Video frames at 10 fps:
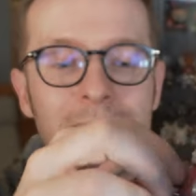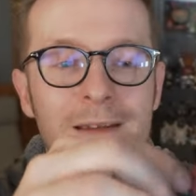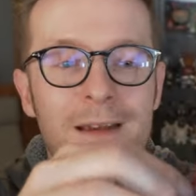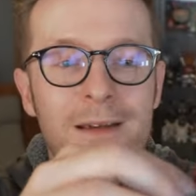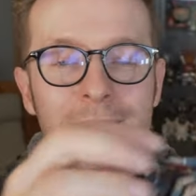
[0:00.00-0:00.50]
I,
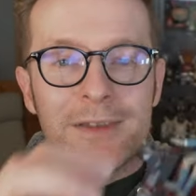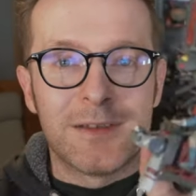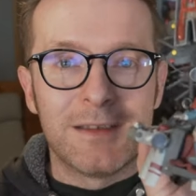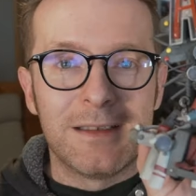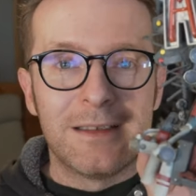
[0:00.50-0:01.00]
am
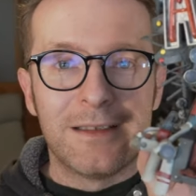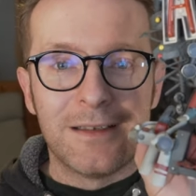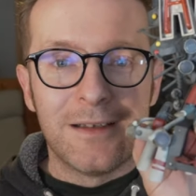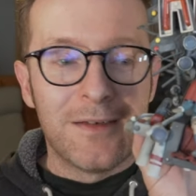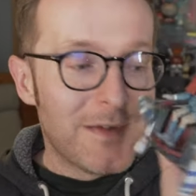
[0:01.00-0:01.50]
certainly a,
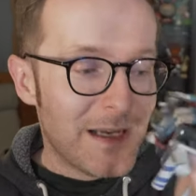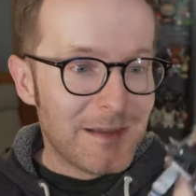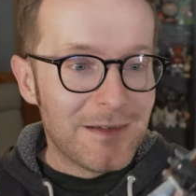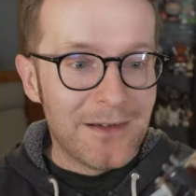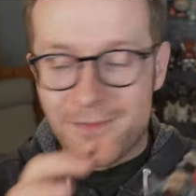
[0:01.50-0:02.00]
a,
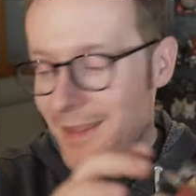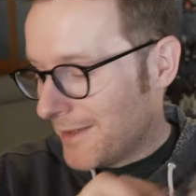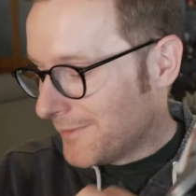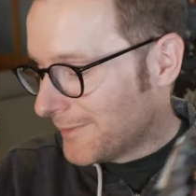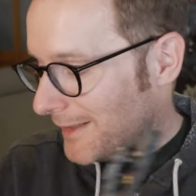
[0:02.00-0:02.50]
fan of
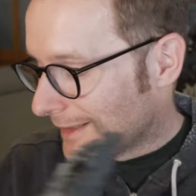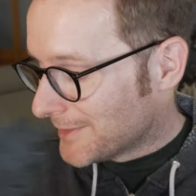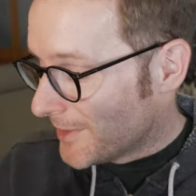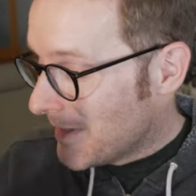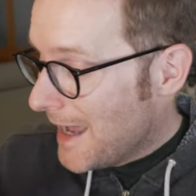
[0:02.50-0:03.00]
that flick.
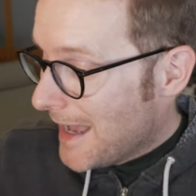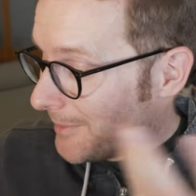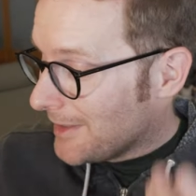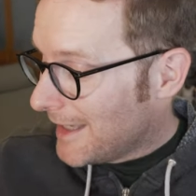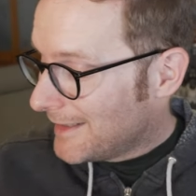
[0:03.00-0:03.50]
So
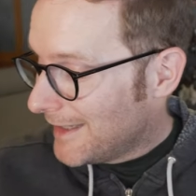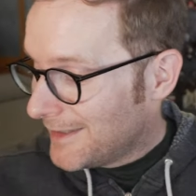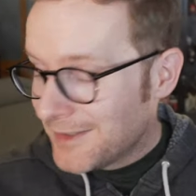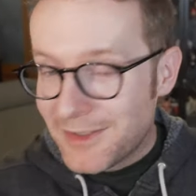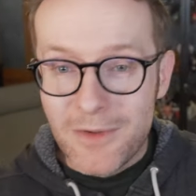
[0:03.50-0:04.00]
I'm glad to add
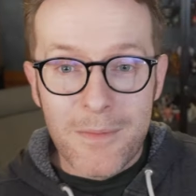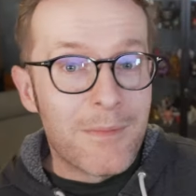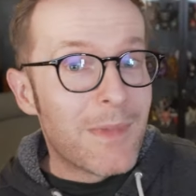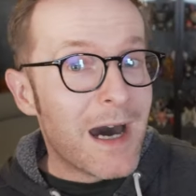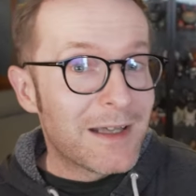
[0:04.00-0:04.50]
these two
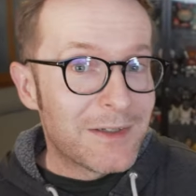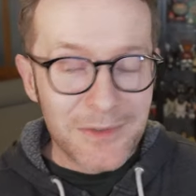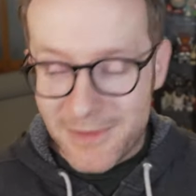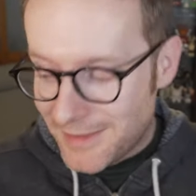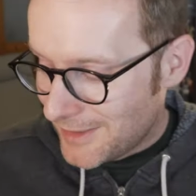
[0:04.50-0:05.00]

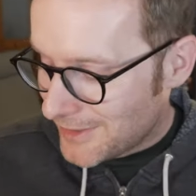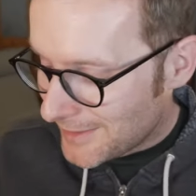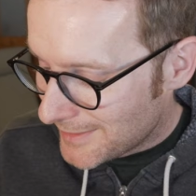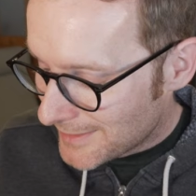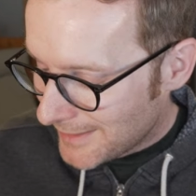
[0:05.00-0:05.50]
modern
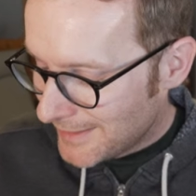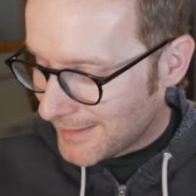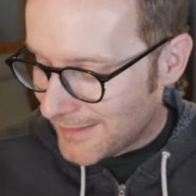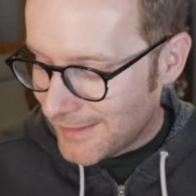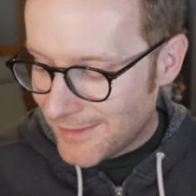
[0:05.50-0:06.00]
renditions,
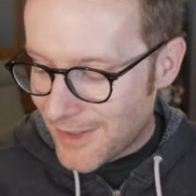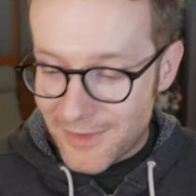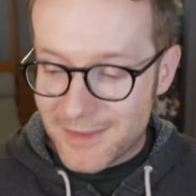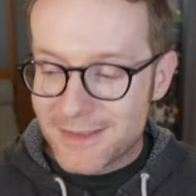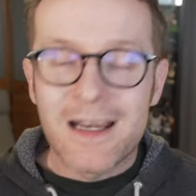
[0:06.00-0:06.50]
uh,
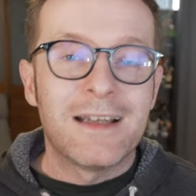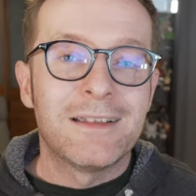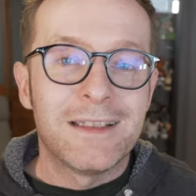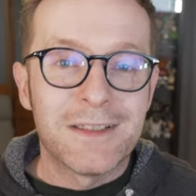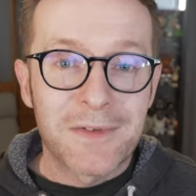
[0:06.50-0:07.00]
art
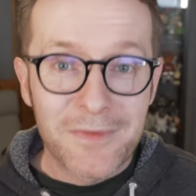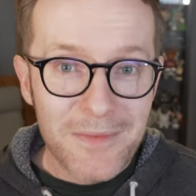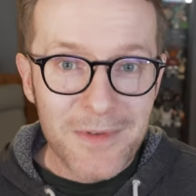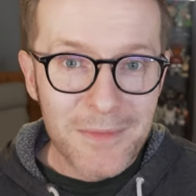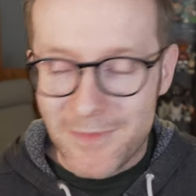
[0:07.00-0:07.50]
stylings
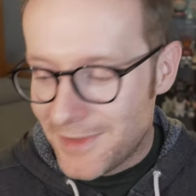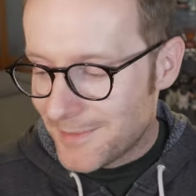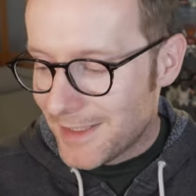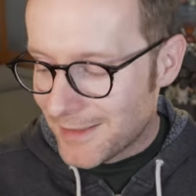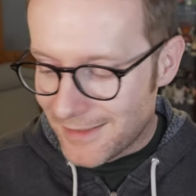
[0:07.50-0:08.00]
from the movie to
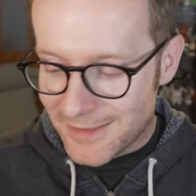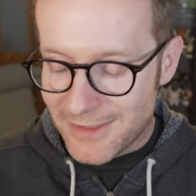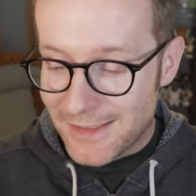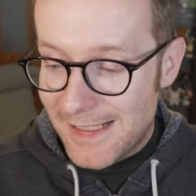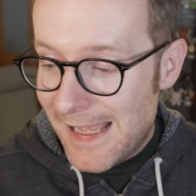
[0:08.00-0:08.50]
my
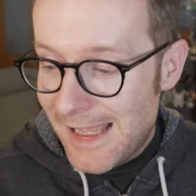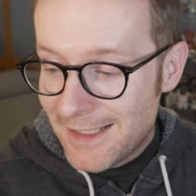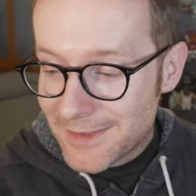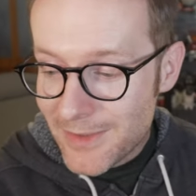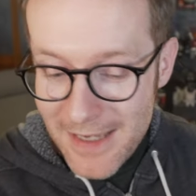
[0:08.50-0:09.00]
collection.
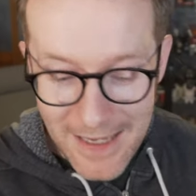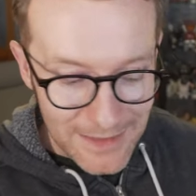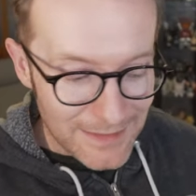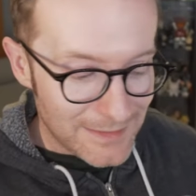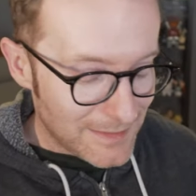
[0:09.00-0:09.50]
Let's go
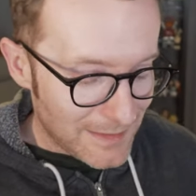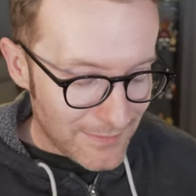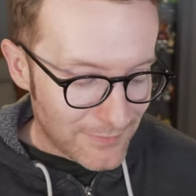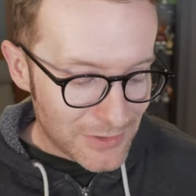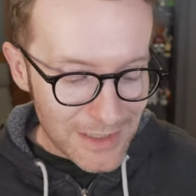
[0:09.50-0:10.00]
ahead and
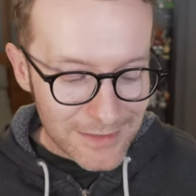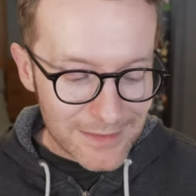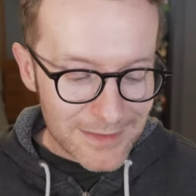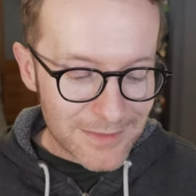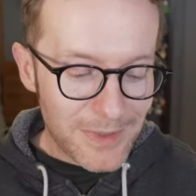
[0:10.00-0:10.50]
give CHK
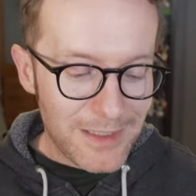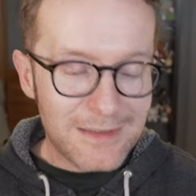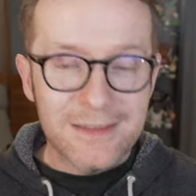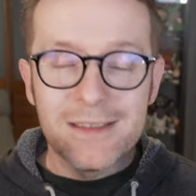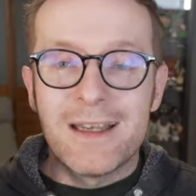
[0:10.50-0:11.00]
DSK's
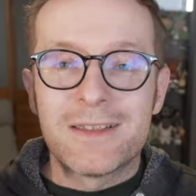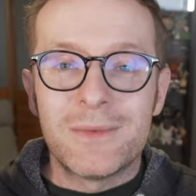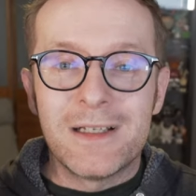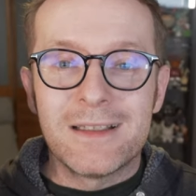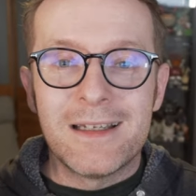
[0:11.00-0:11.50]
piece, as
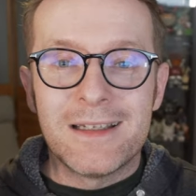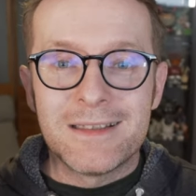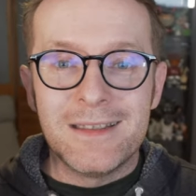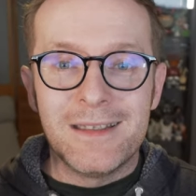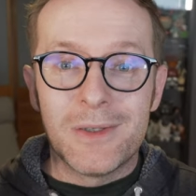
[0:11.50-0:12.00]
well
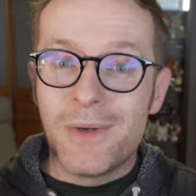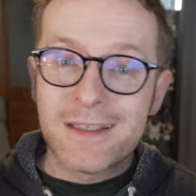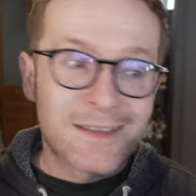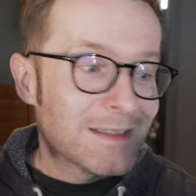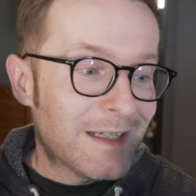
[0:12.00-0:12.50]
as the
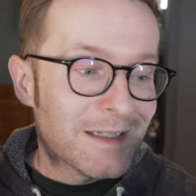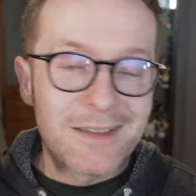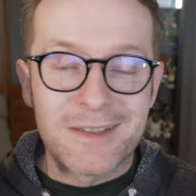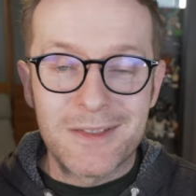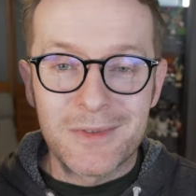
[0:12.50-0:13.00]
Quiccs TEQ
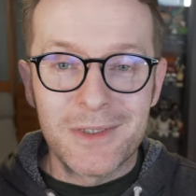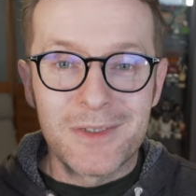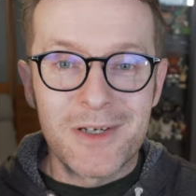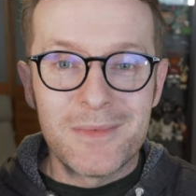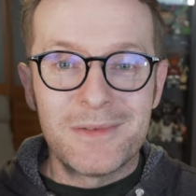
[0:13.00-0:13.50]
63
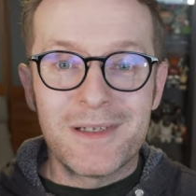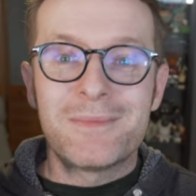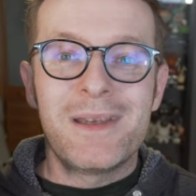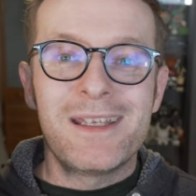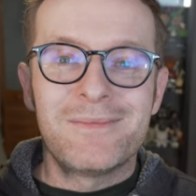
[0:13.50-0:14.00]
Otomo, a
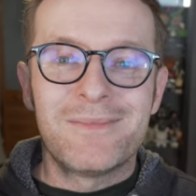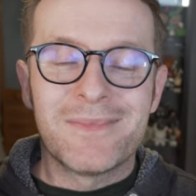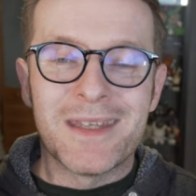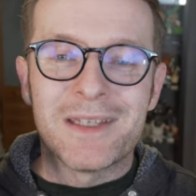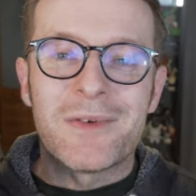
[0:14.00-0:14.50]
spin.
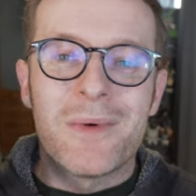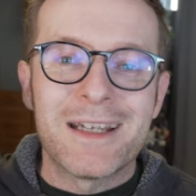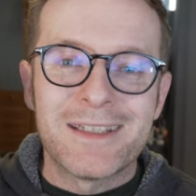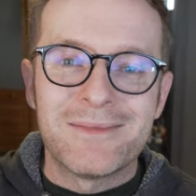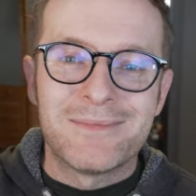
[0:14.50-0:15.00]
Thanks for
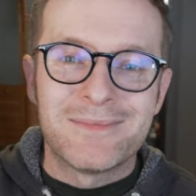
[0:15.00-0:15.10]
watching.